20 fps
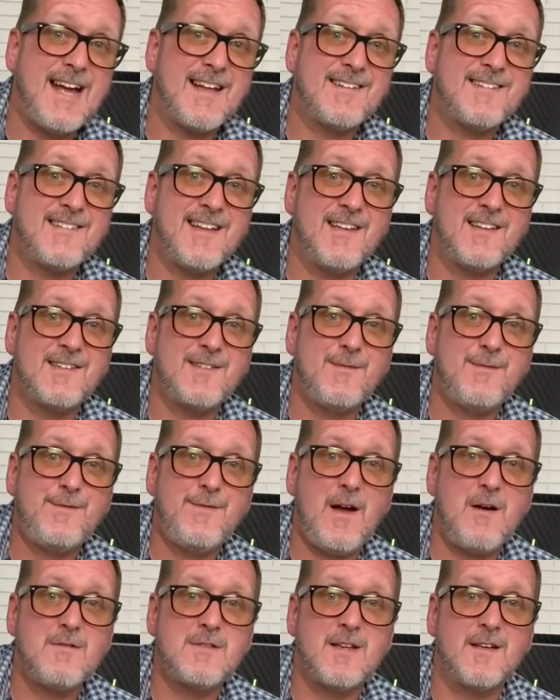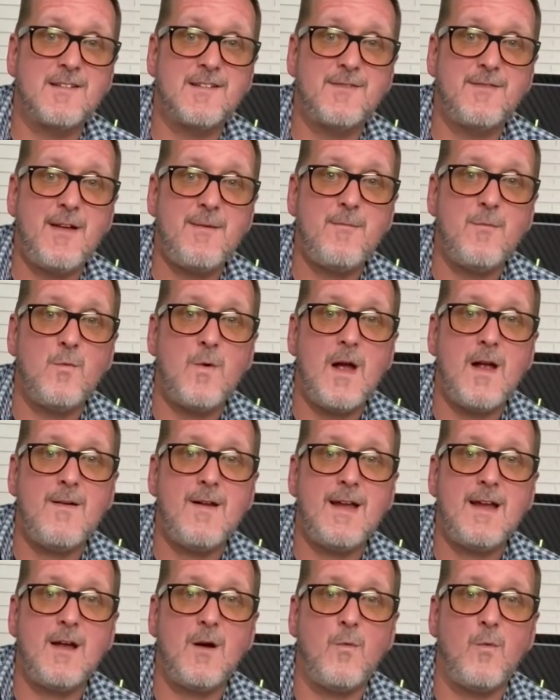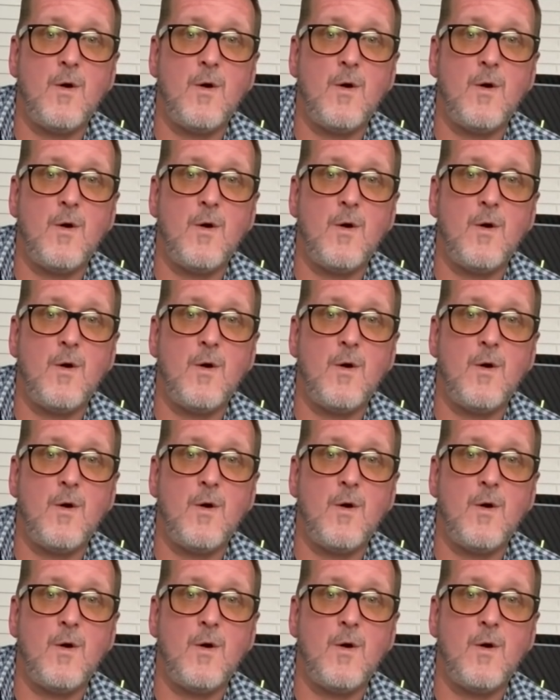has sent some photos of him wearing